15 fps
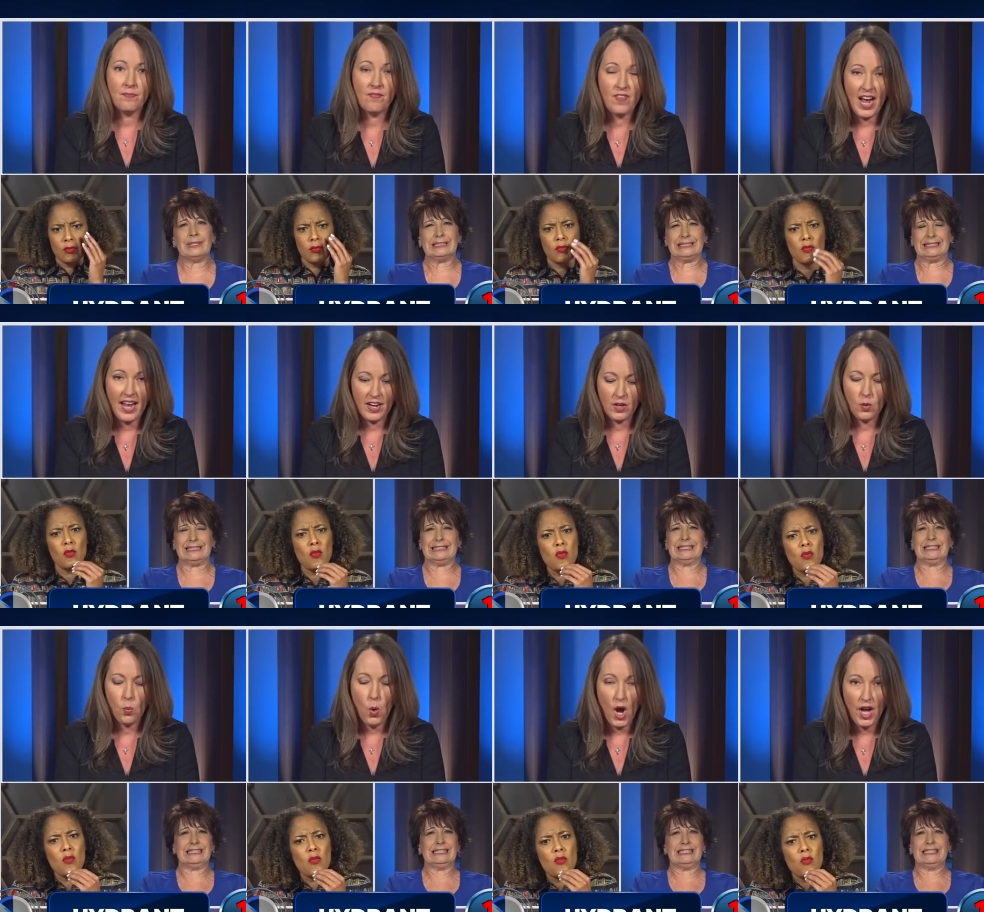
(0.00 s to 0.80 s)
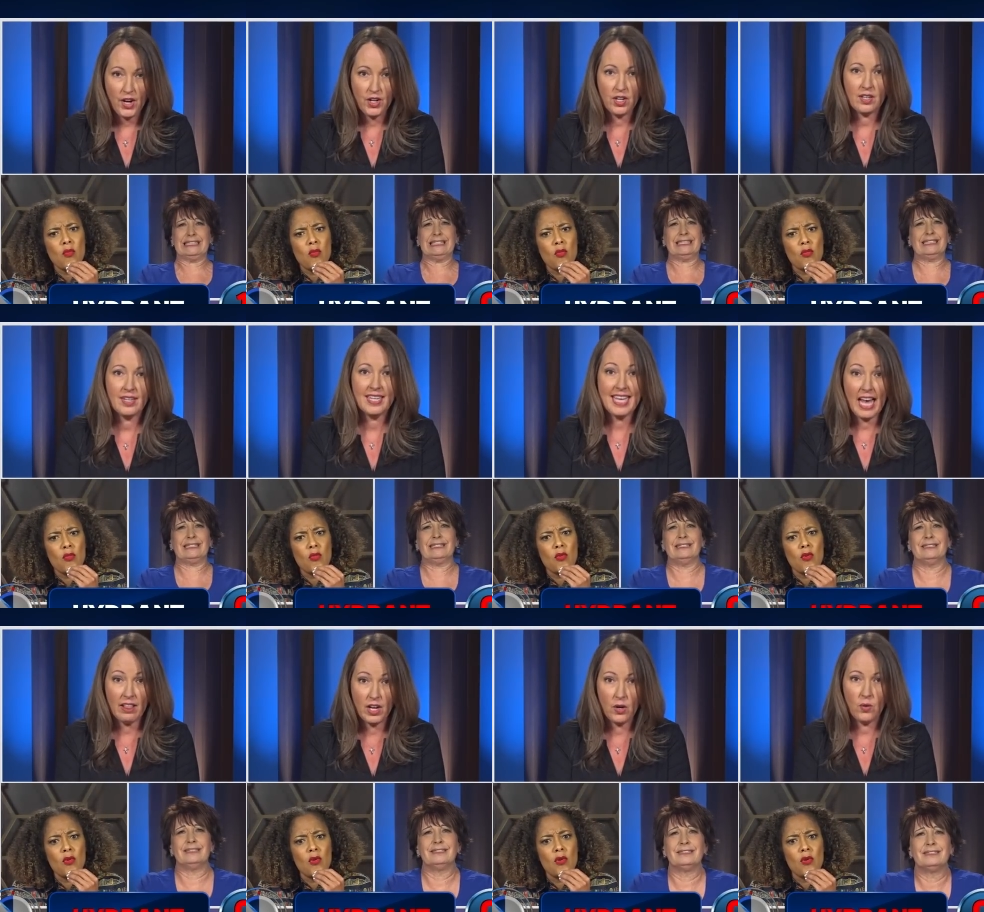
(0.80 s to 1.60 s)
Speaker 1: Fire, water,
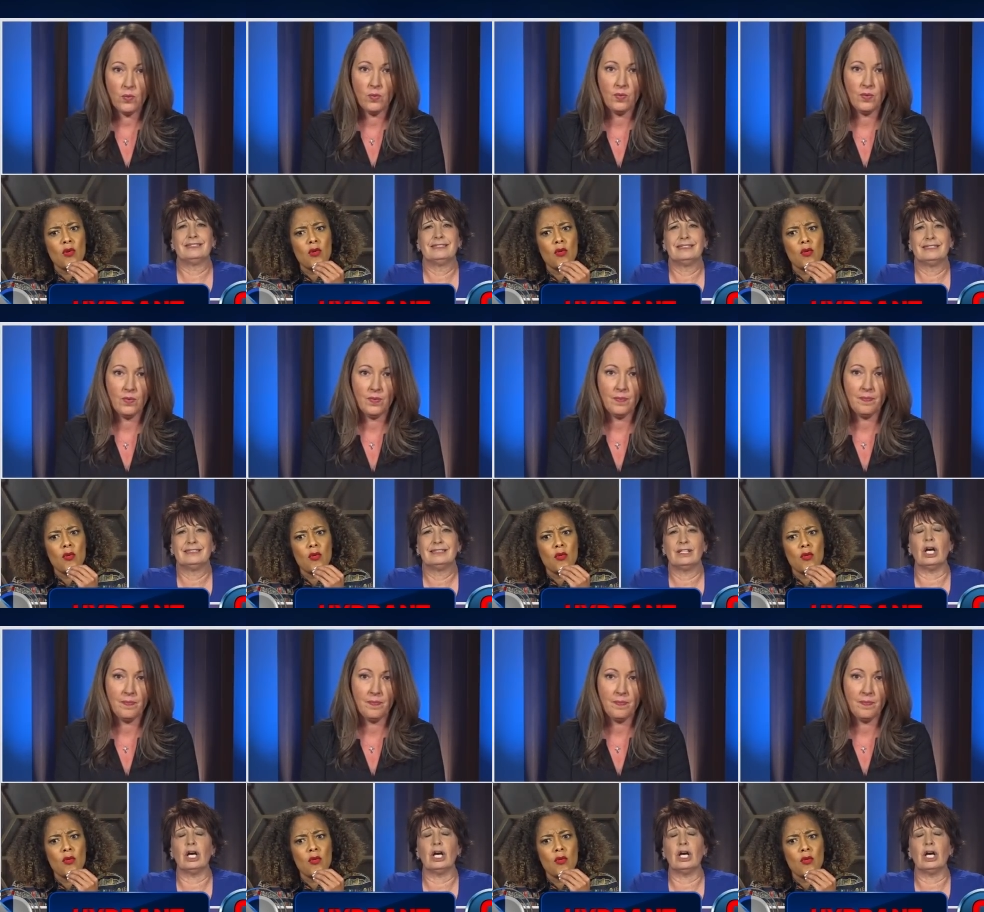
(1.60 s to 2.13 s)
yellow. Oh.